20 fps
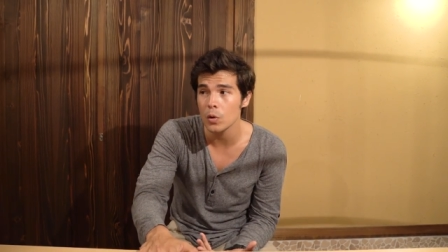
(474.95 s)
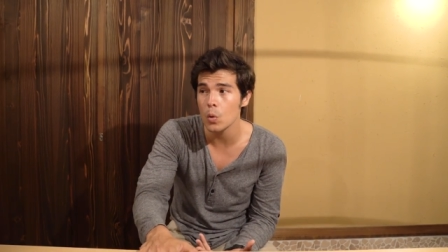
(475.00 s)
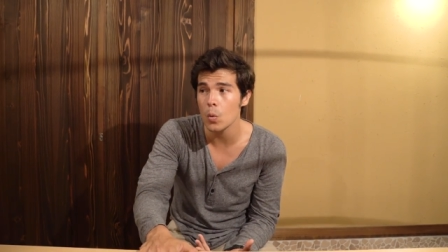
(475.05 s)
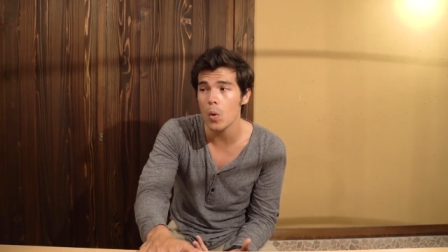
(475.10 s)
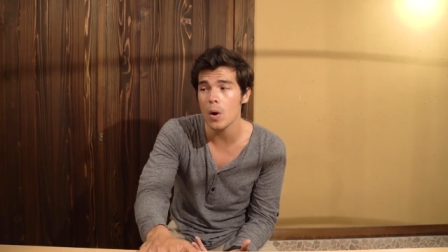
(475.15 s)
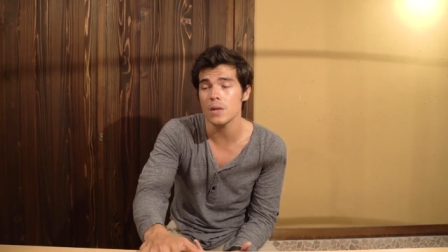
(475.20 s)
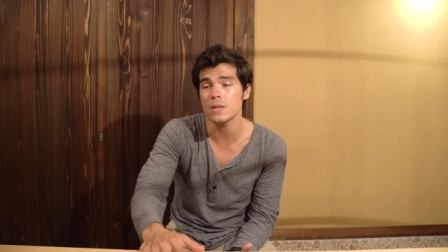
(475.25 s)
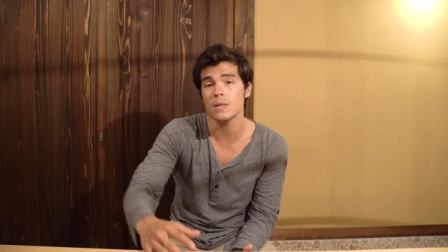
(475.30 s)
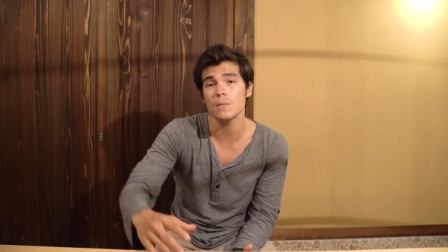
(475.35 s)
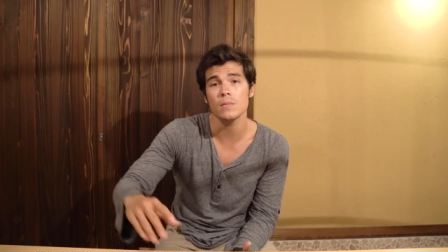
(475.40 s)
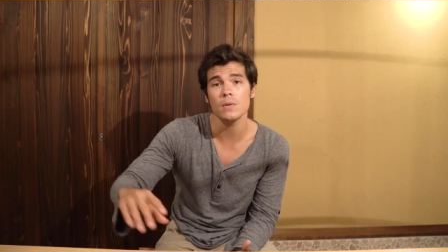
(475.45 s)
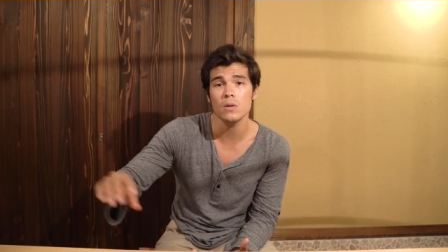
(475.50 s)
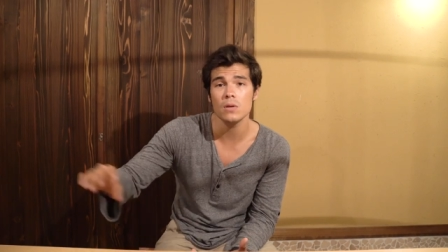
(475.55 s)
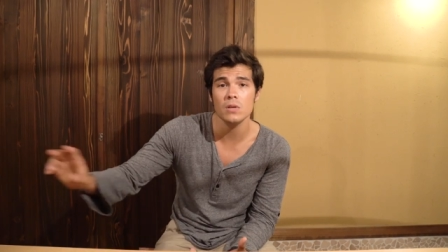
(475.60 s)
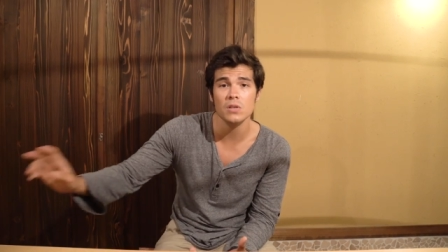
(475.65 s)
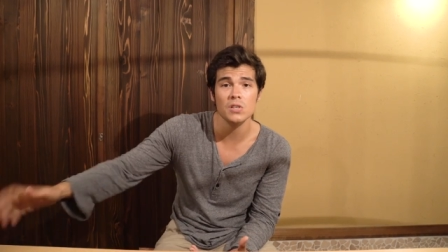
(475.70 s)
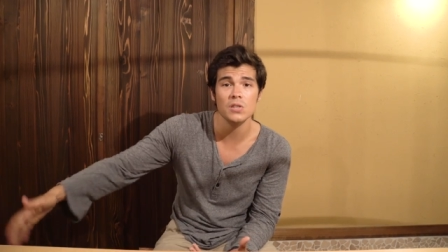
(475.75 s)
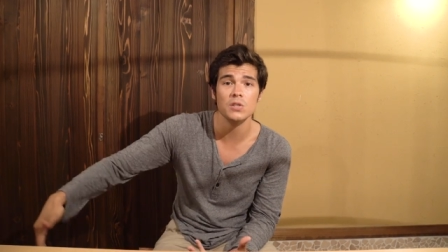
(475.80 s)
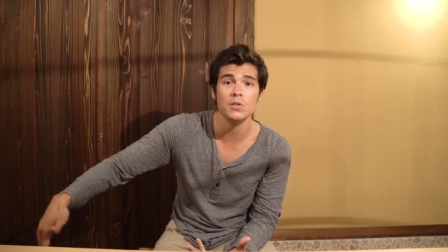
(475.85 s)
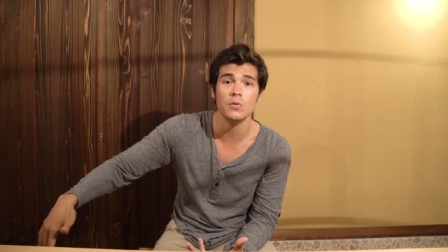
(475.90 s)
You want something you
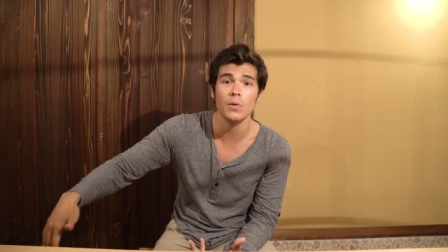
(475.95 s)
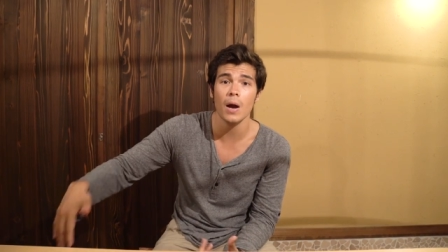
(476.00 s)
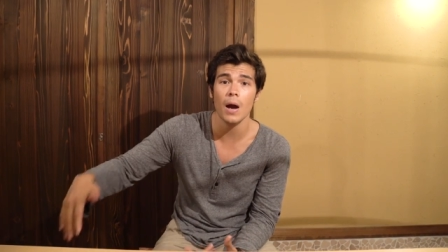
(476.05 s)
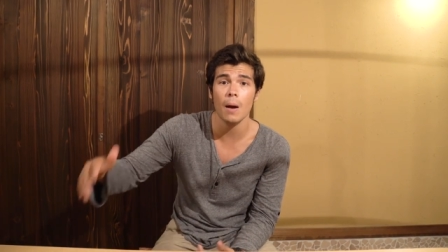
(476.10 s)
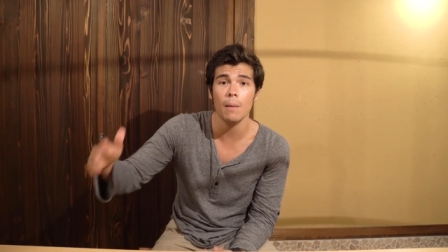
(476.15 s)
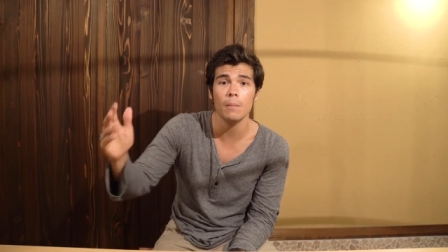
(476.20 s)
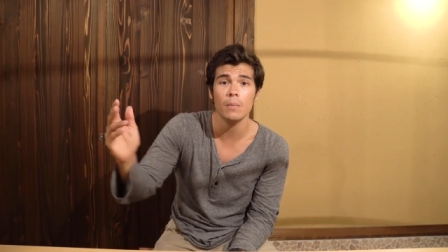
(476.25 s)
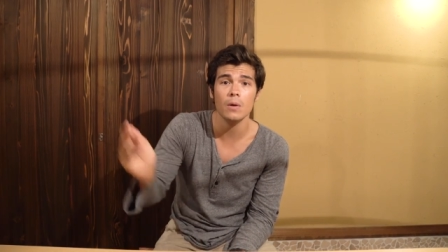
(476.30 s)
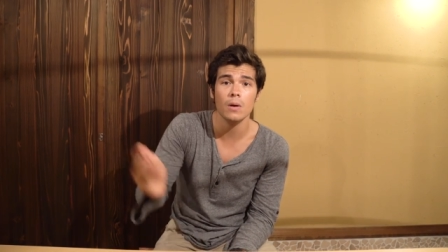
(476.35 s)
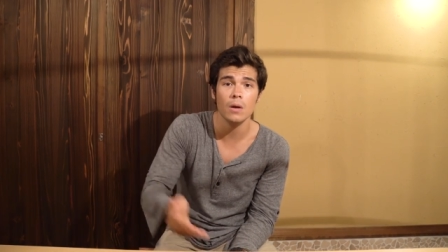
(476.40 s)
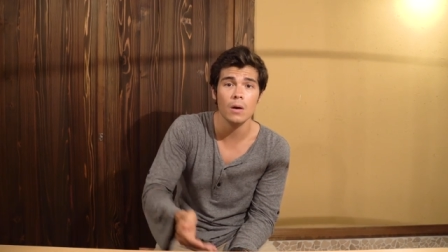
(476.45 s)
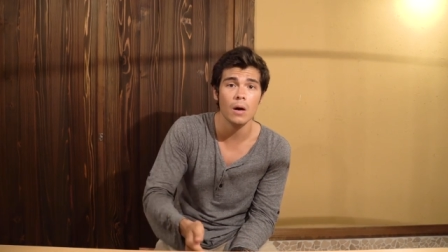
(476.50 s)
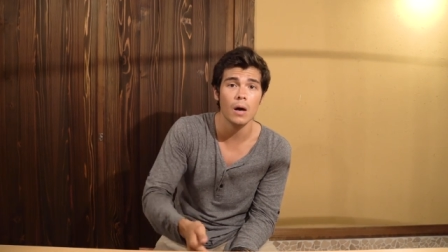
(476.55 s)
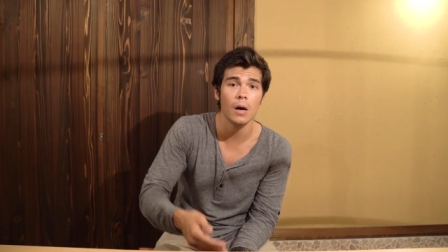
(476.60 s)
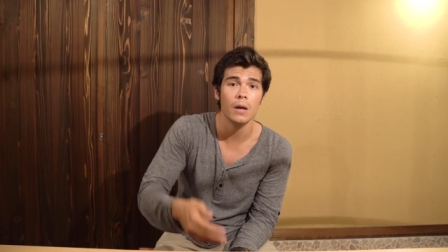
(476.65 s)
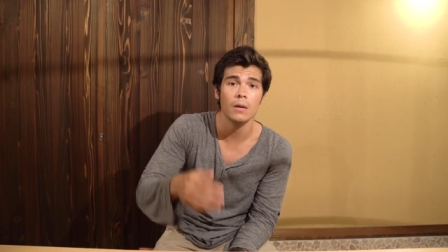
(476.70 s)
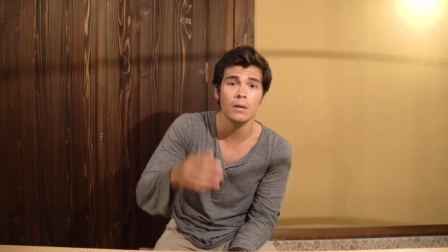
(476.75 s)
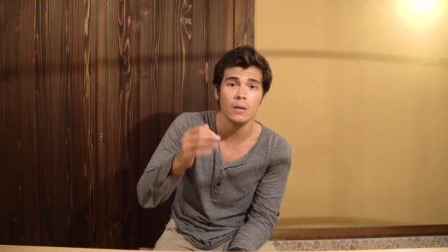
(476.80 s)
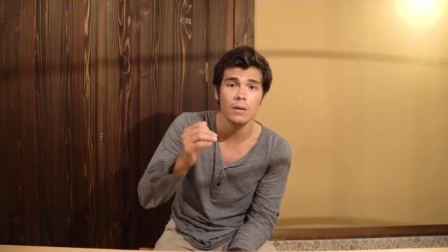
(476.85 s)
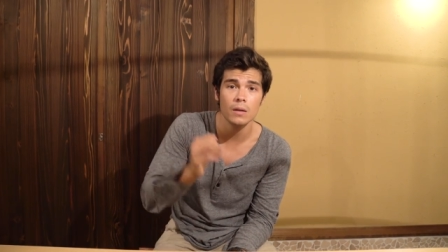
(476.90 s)
can just grab,
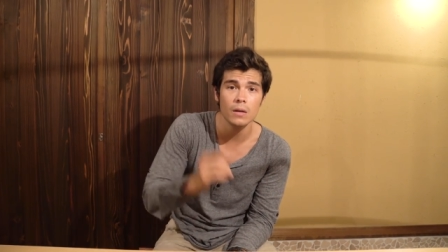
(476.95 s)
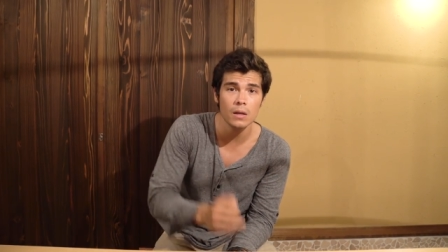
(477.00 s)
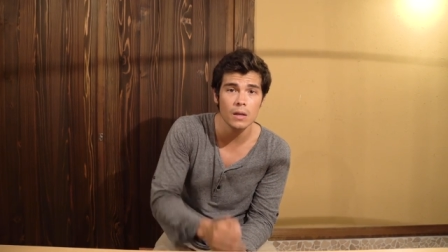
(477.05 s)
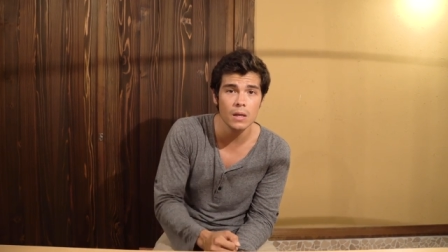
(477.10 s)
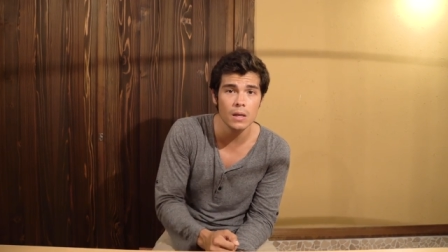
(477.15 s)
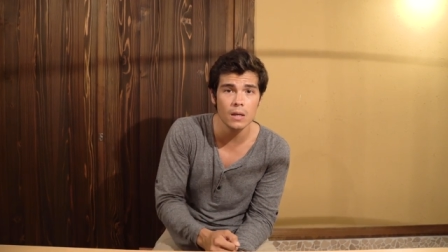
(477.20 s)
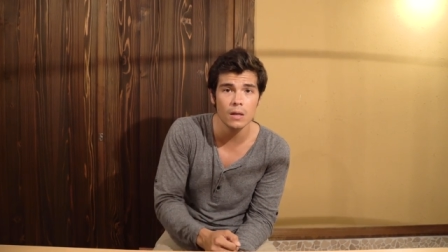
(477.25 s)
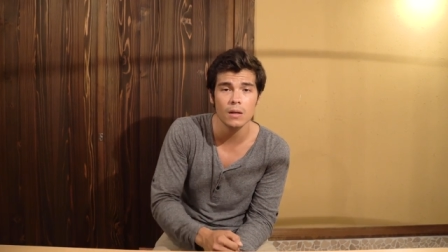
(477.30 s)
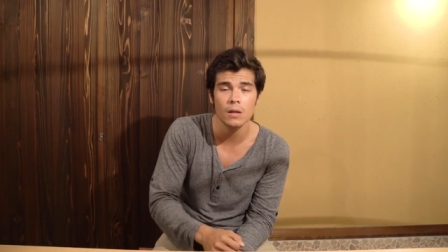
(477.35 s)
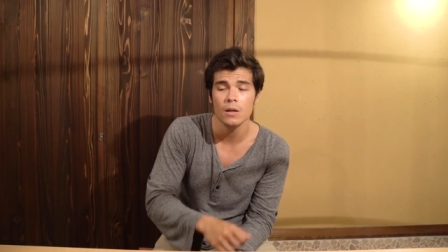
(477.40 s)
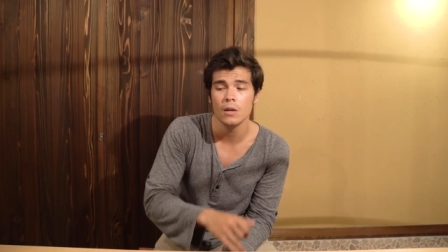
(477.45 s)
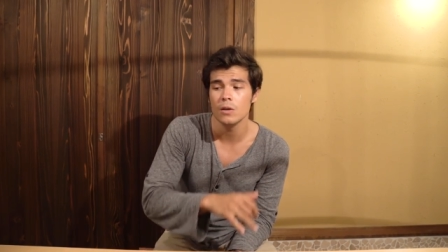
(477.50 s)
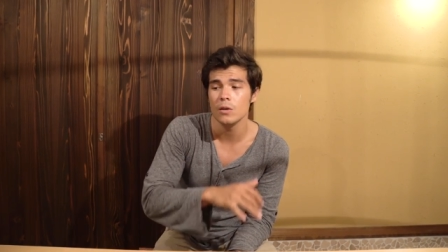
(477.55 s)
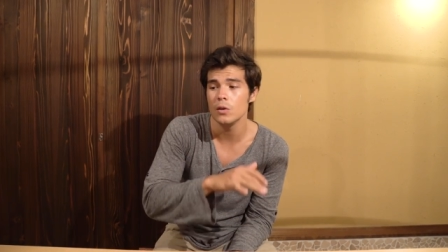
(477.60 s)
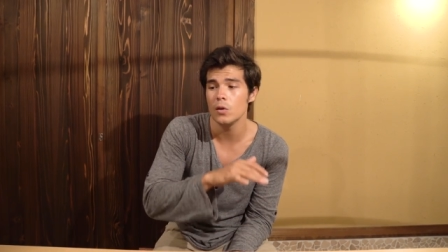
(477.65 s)
cut, eat.